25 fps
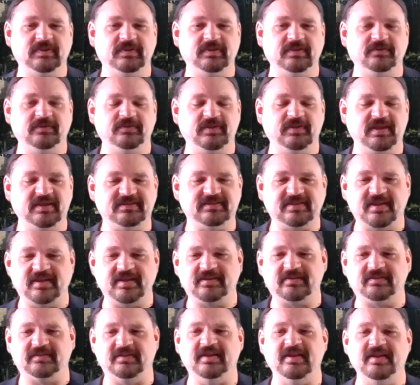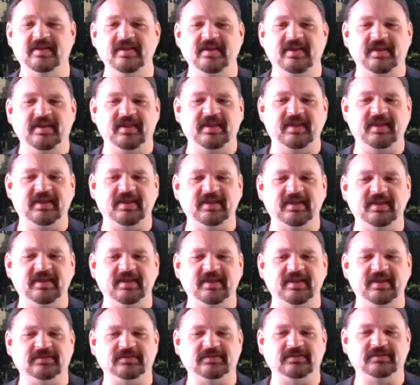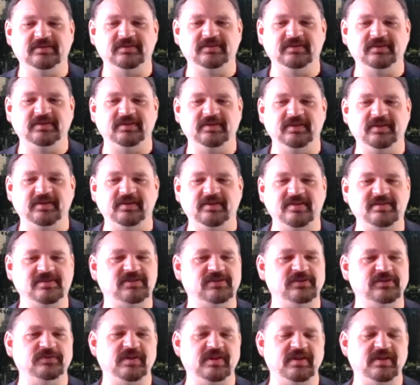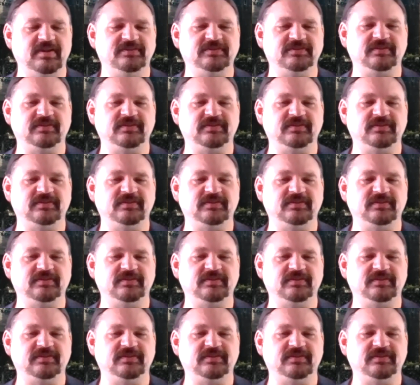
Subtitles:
Exactly. And is